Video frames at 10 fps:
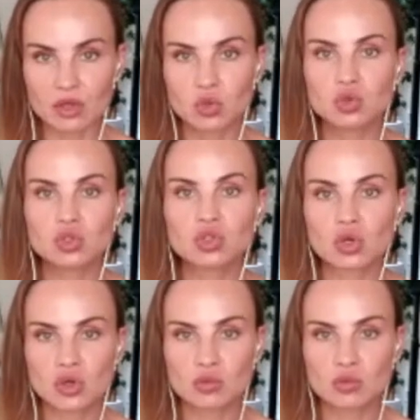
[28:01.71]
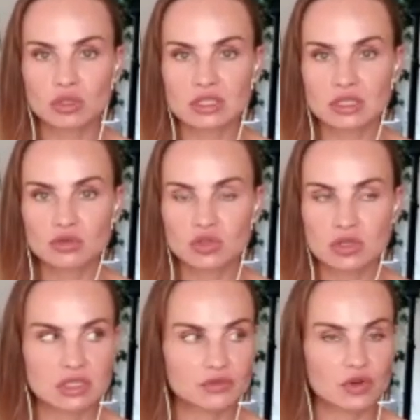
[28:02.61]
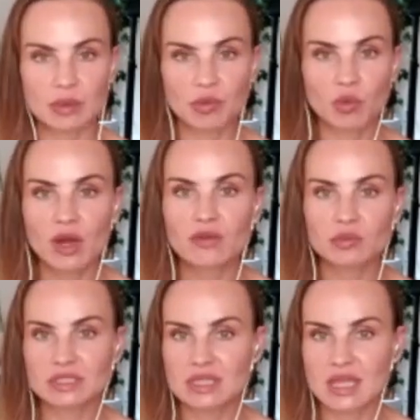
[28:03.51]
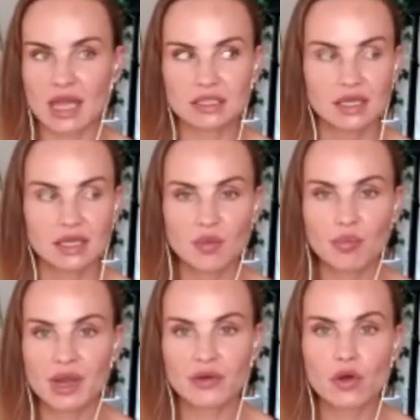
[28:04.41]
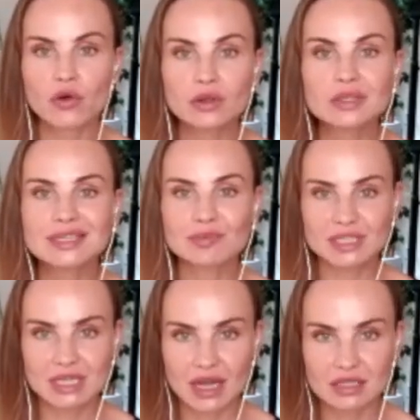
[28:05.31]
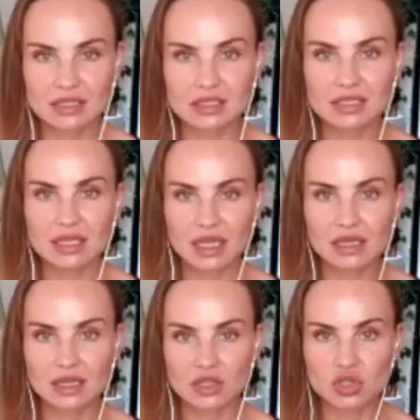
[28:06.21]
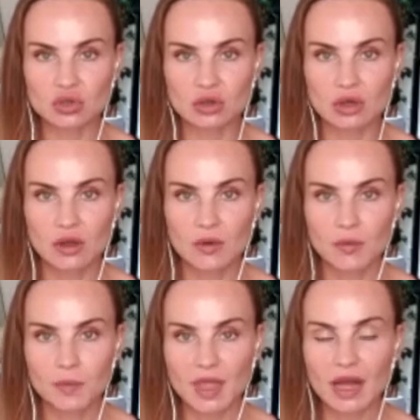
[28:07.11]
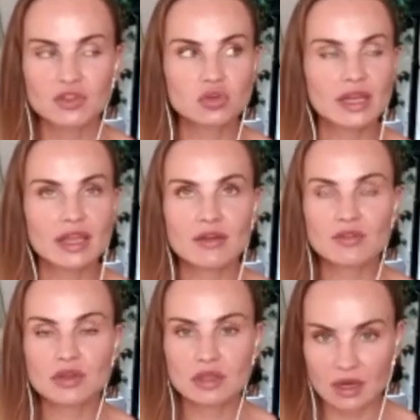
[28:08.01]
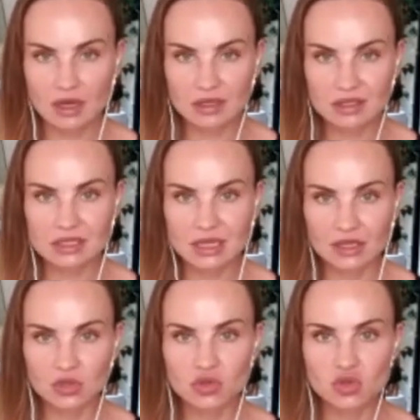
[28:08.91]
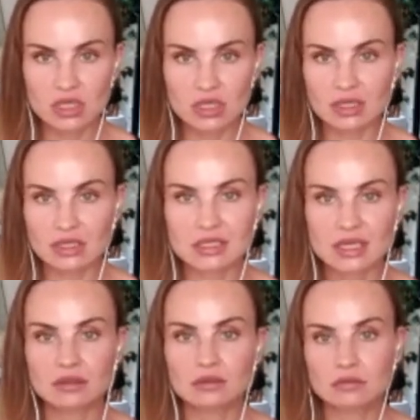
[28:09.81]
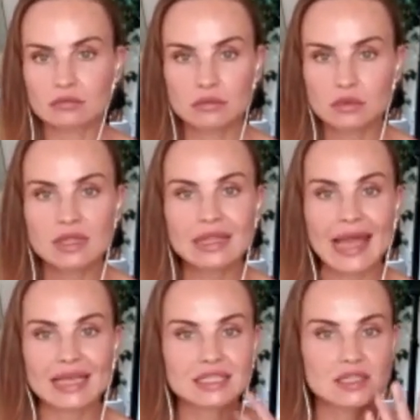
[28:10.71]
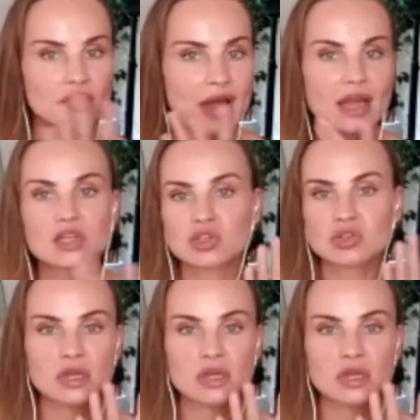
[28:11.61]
who don't know what the solution is. For example, one of them is that perioral dermatitis skin issue. I've tried everything under the sun to treat it. It's that nasty rash you get